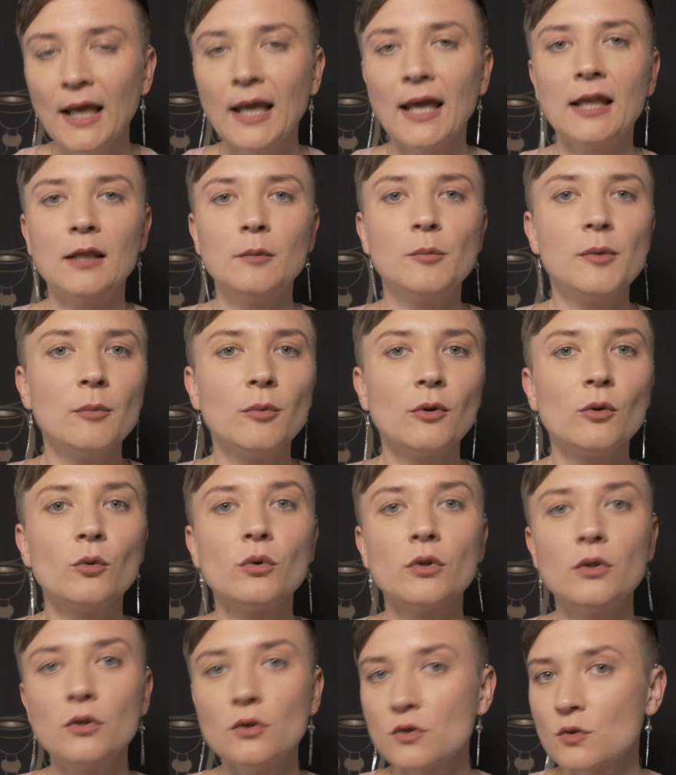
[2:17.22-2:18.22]
And people
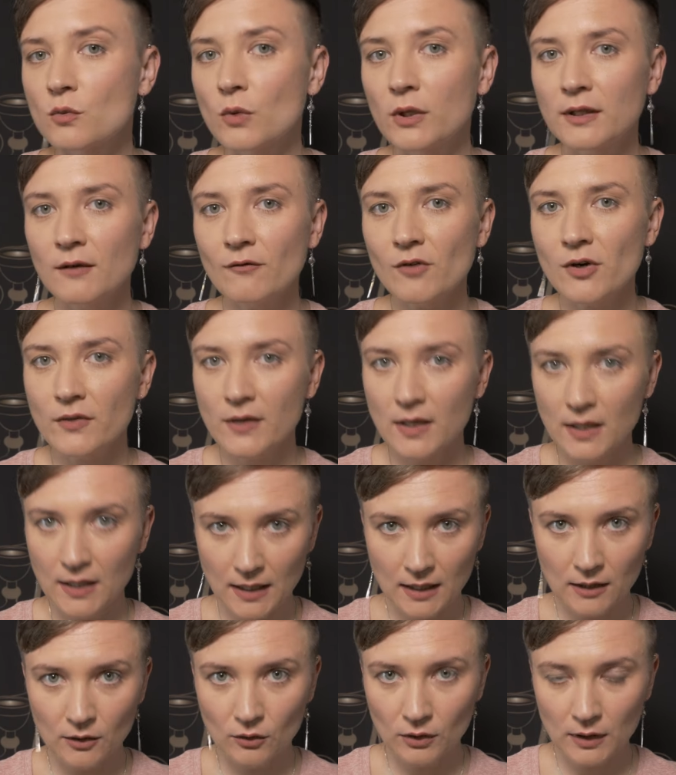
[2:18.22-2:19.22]
would use whatever they
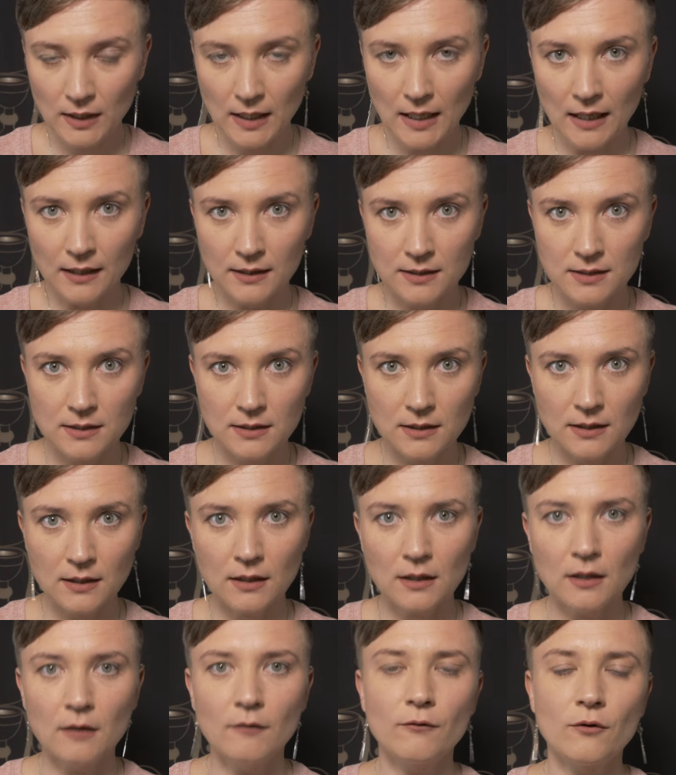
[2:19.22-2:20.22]
had on hands,
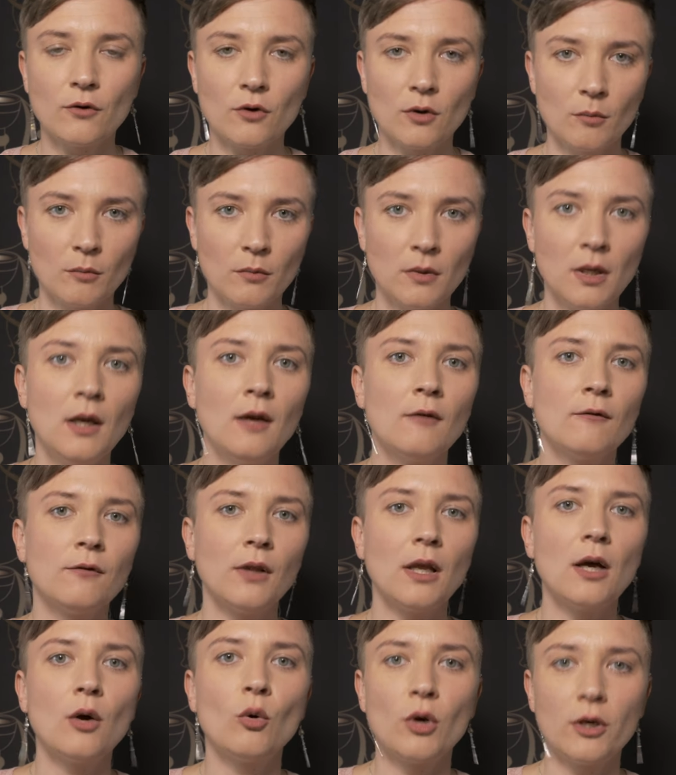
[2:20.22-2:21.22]
uh, from
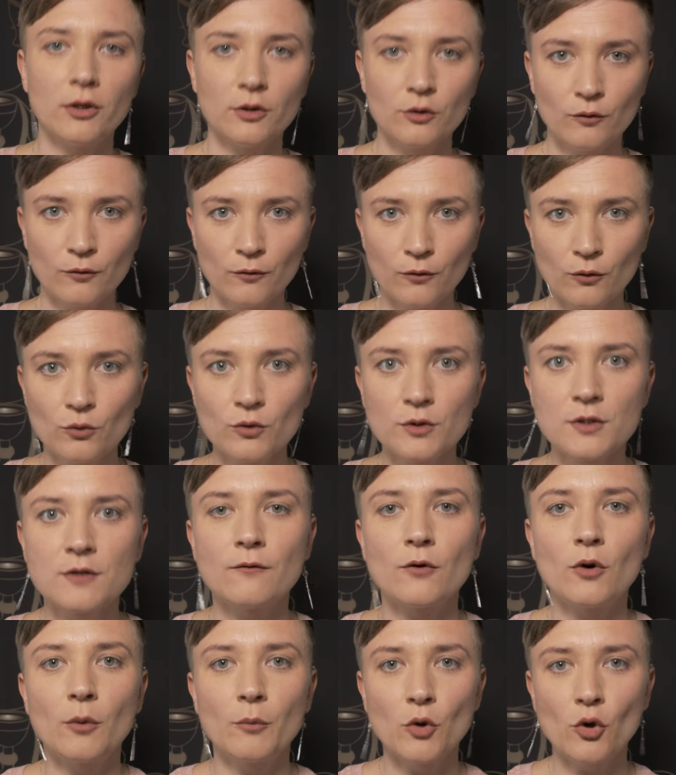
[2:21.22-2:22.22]
flour to fruits,
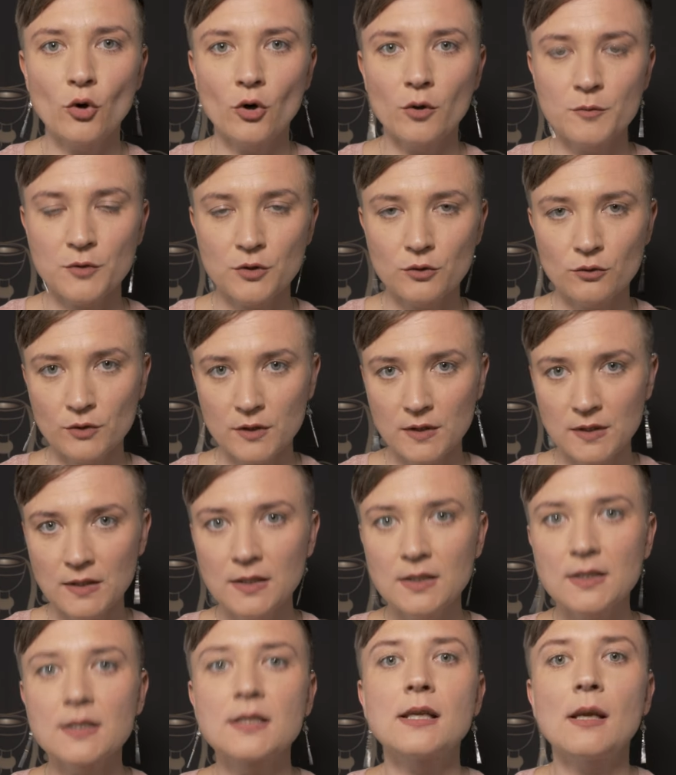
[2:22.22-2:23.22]
from herbs to
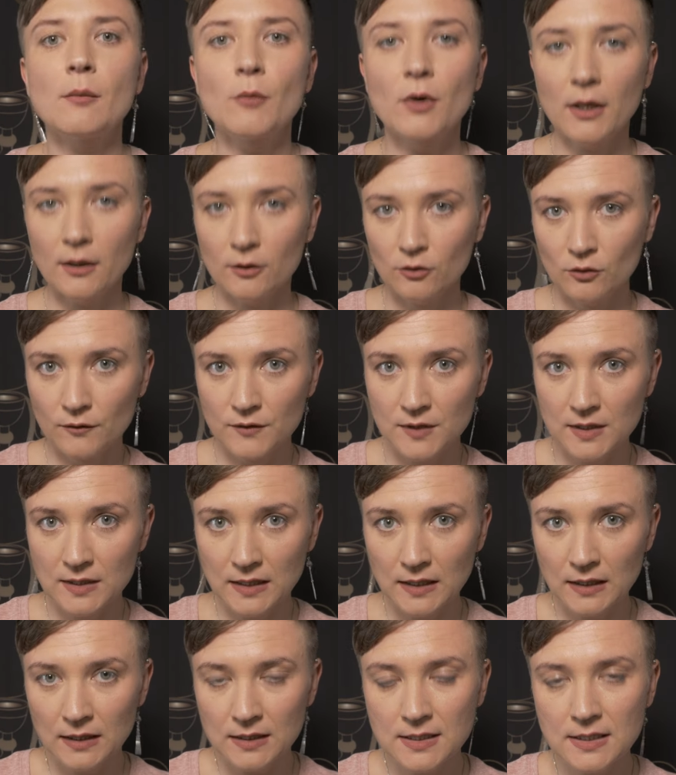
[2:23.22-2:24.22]
seeds, some kind of
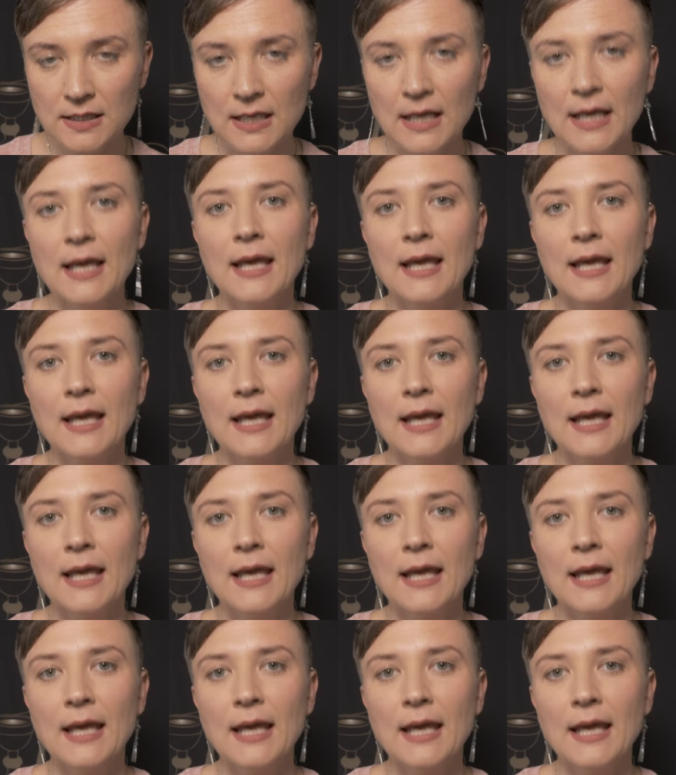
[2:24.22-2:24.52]
skins.